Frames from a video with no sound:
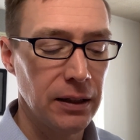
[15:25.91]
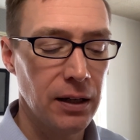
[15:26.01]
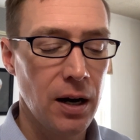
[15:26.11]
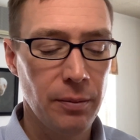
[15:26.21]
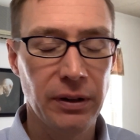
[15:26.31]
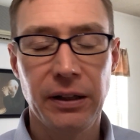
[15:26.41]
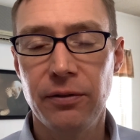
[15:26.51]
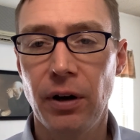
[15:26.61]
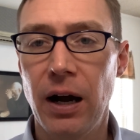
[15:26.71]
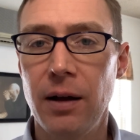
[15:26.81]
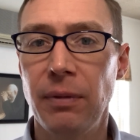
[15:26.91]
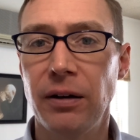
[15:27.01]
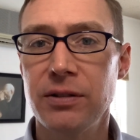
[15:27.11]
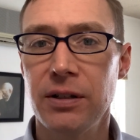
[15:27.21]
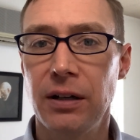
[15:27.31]
and come and leave your high
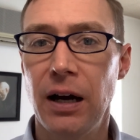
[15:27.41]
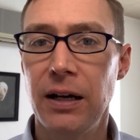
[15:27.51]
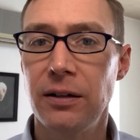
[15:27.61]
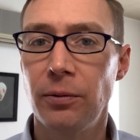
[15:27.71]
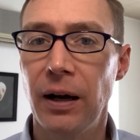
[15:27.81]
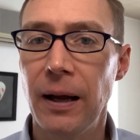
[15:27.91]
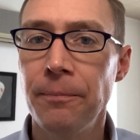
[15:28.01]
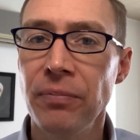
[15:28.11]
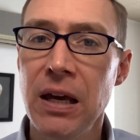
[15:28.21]
mountain hideaway.